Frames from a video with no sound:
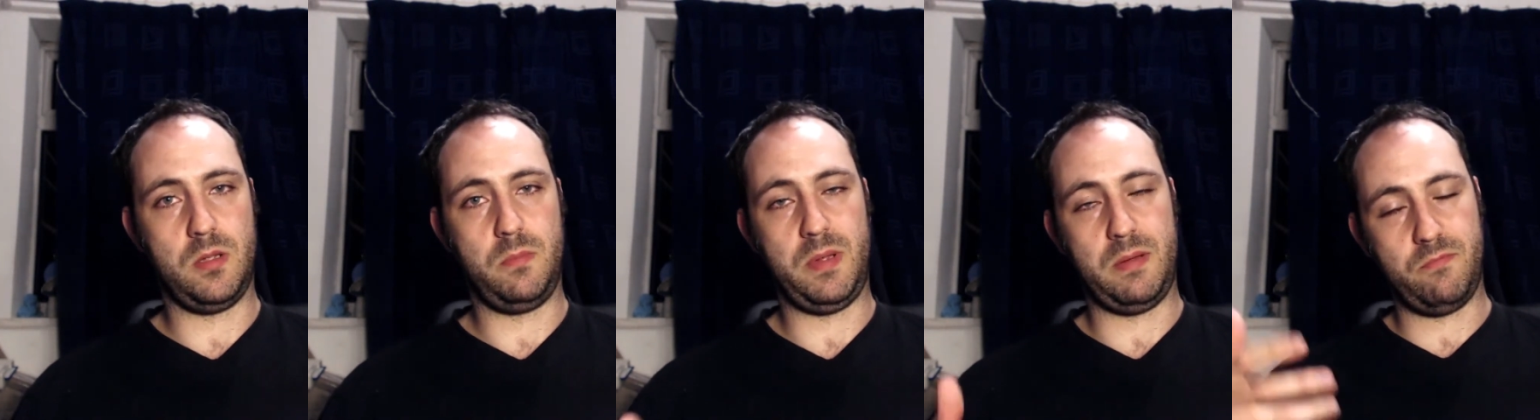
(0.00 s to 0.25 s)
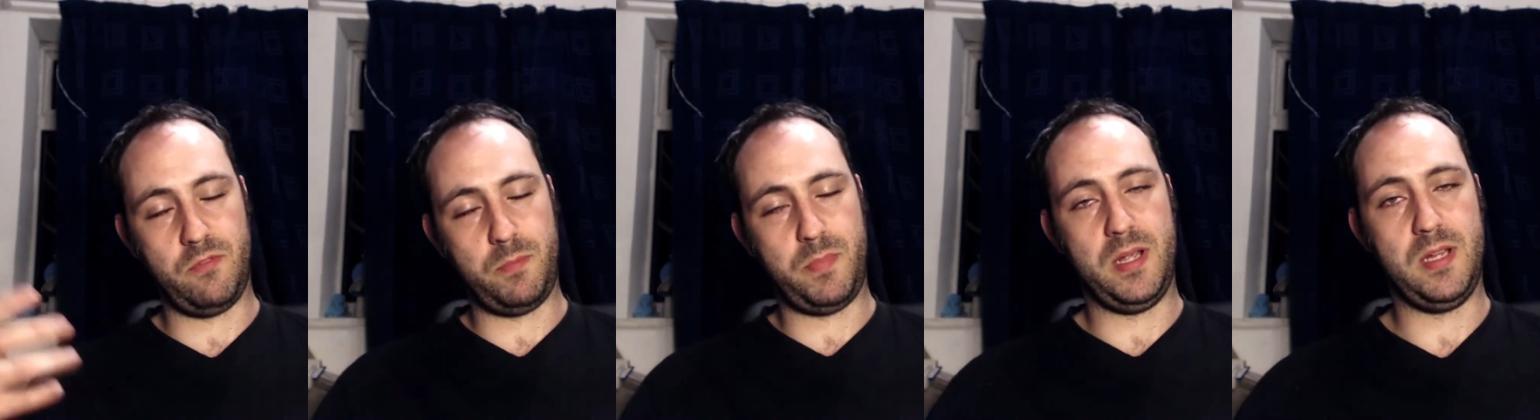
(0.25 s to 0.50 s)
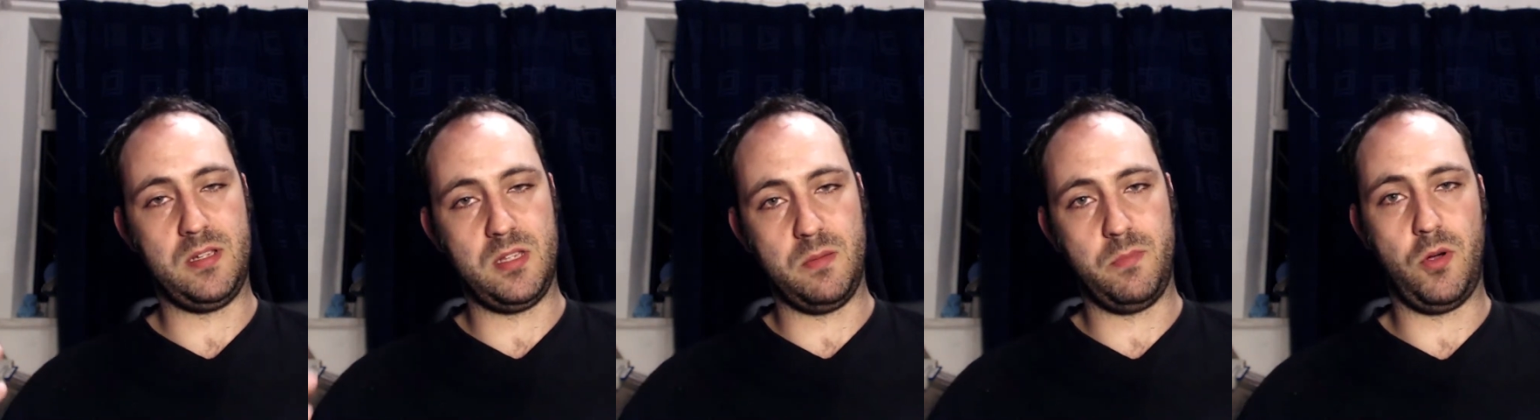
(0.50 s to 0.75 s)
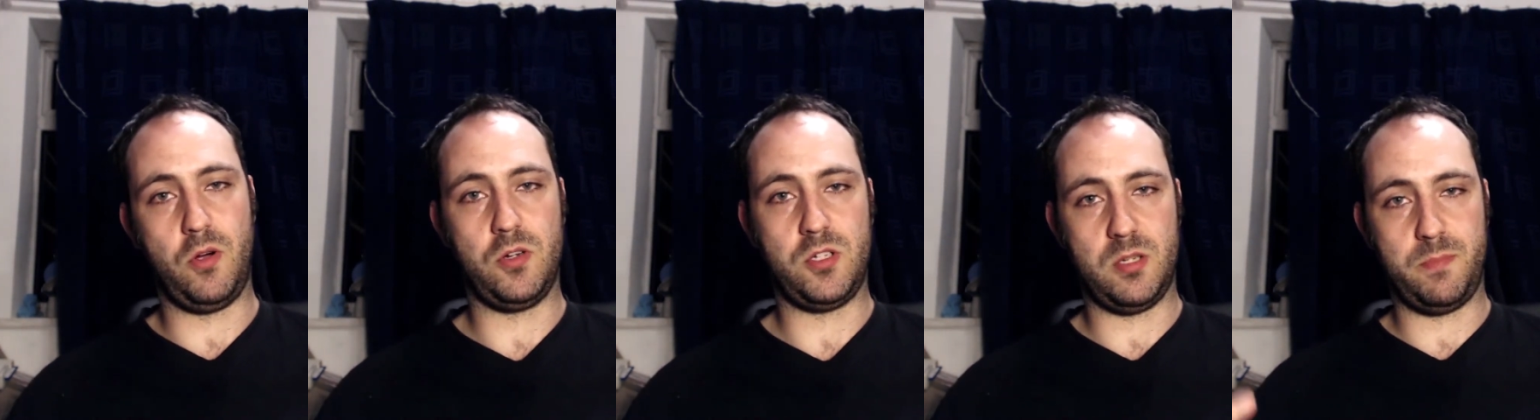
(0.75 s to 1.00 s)
I mean, repeating
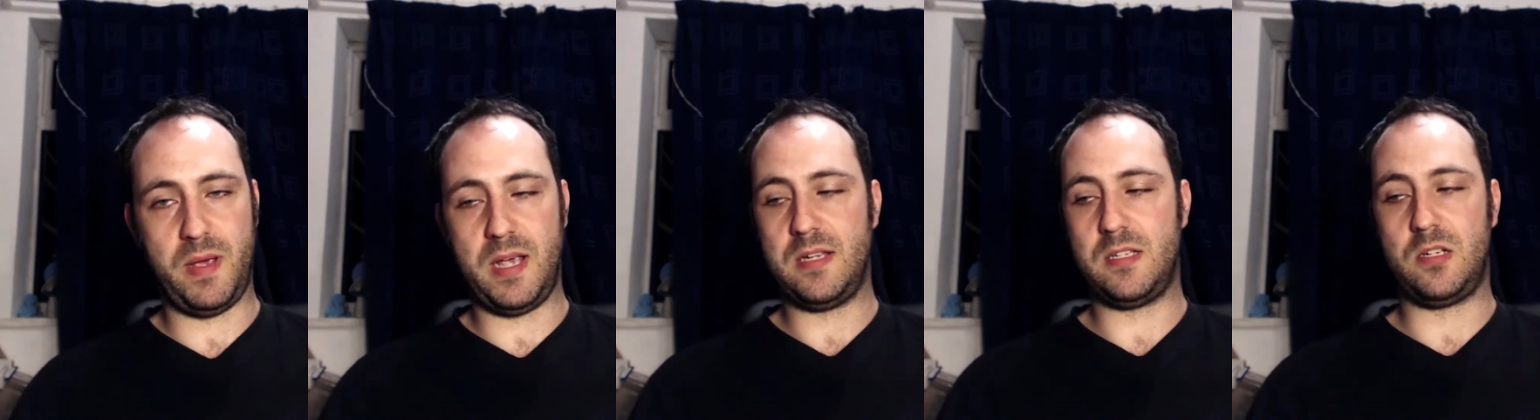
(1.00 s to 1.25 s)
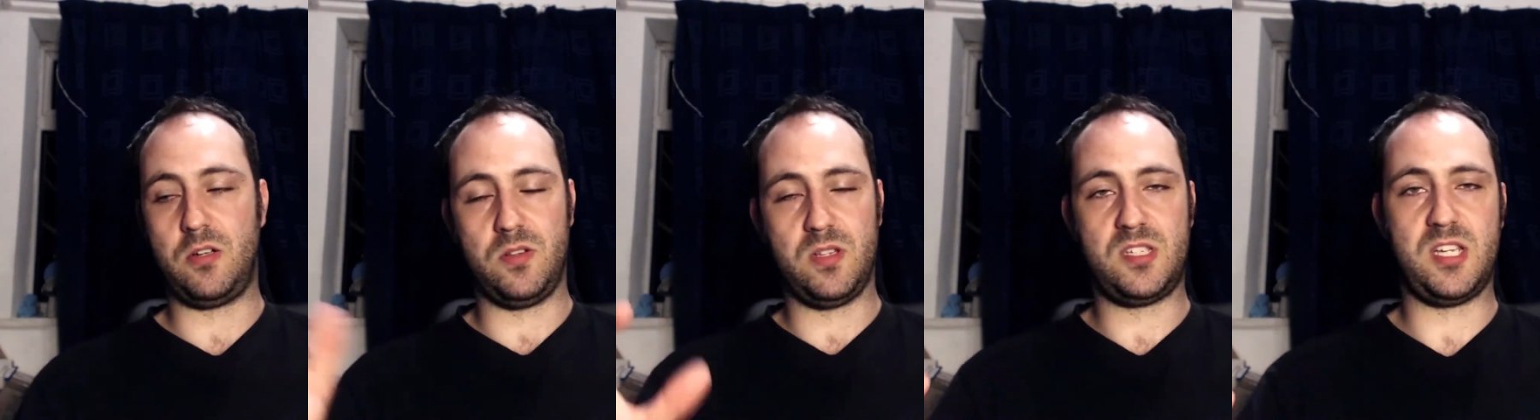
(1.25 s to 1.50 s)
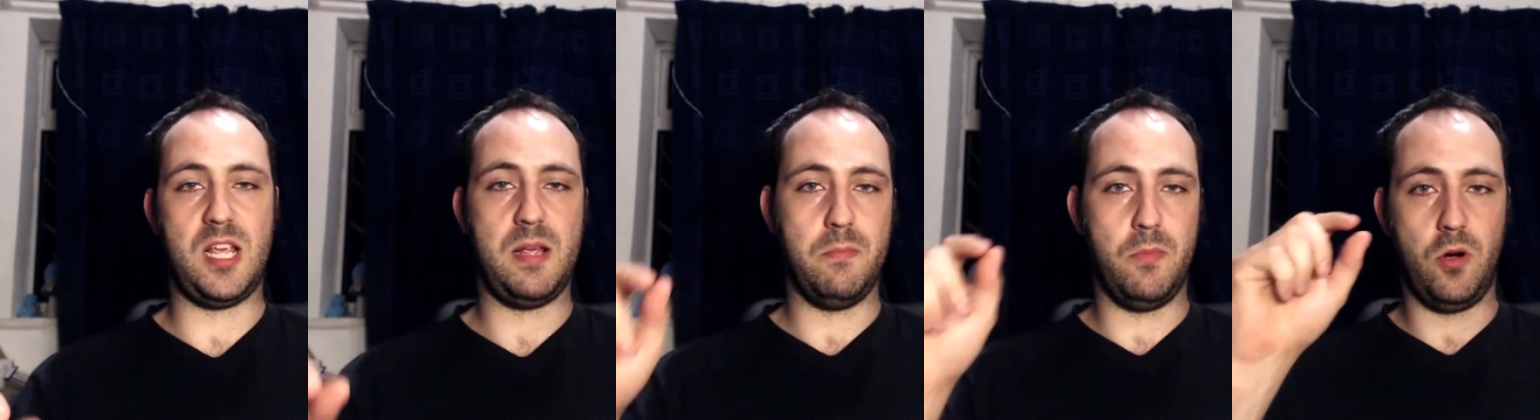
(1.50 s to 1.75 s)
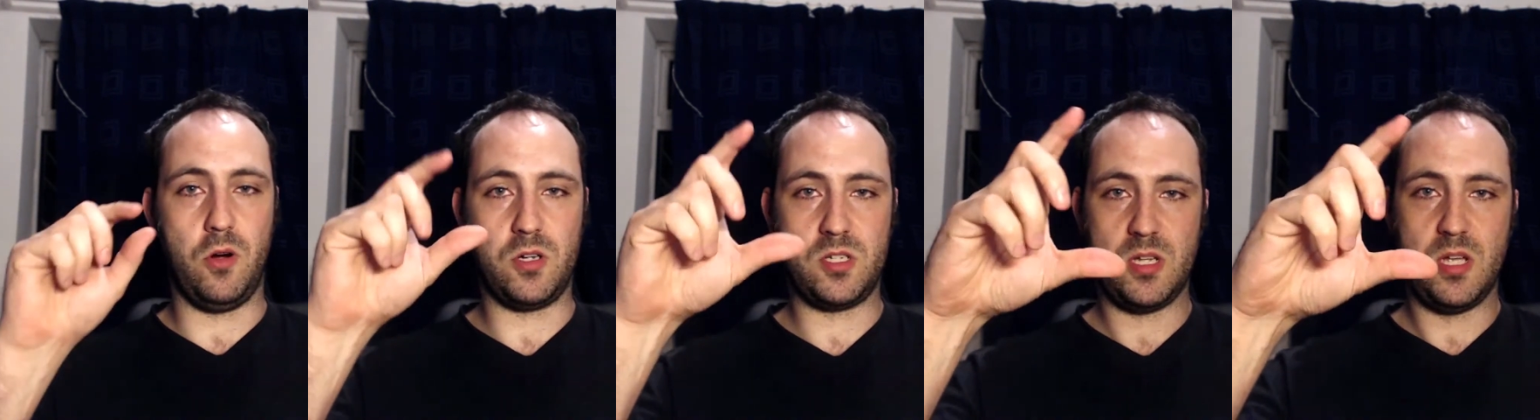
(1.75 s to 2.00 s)
the box. You basically got the
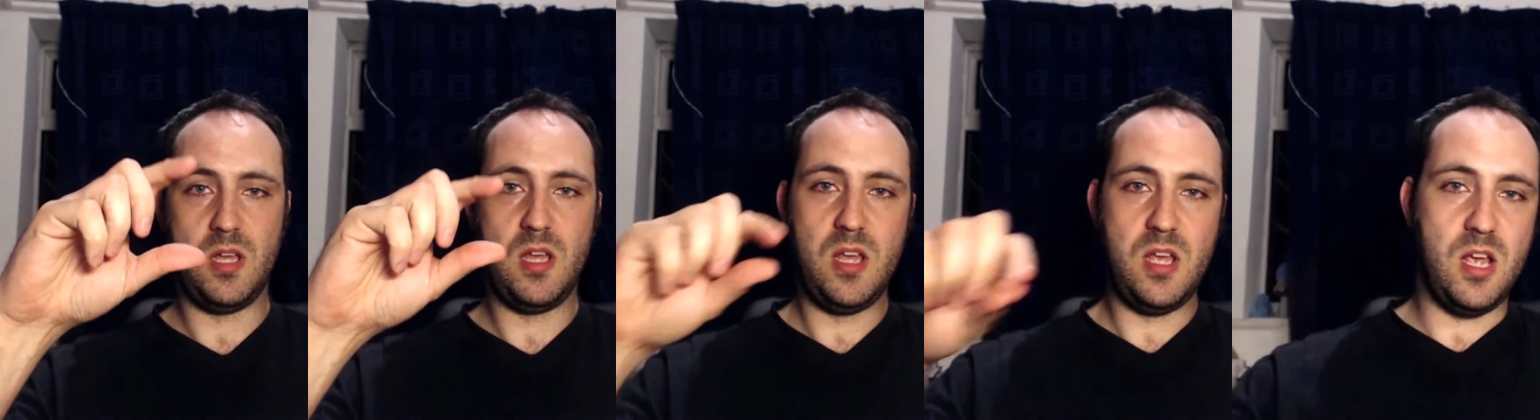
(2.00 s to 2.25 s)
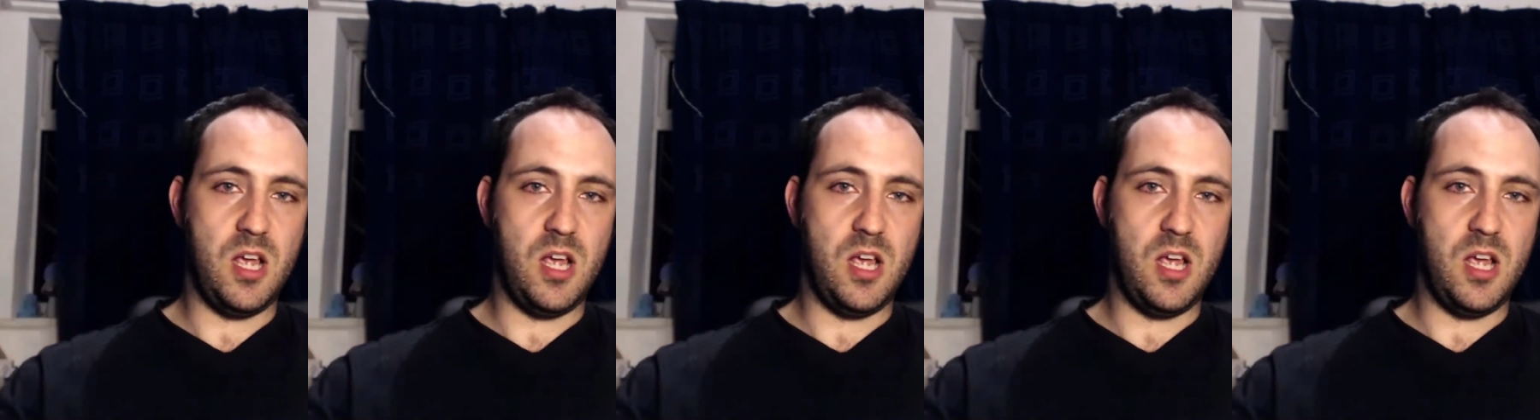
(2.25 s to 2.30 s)
same box,